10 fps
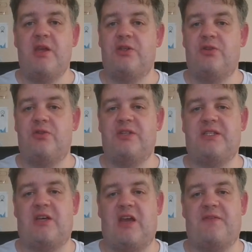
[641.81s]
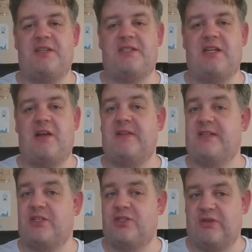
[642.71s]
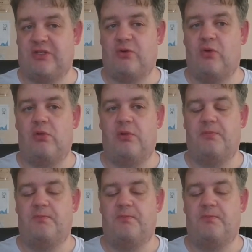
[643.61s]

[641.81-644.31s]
to decipher the Starfleet distress call.